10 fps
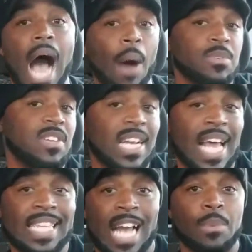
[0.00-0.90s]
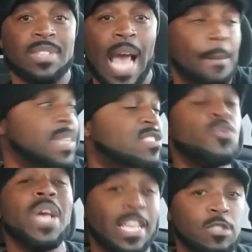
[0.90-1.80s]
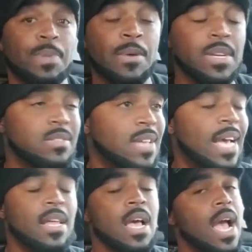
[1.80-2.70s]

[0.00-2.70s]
I was glad that I was happy to experience that.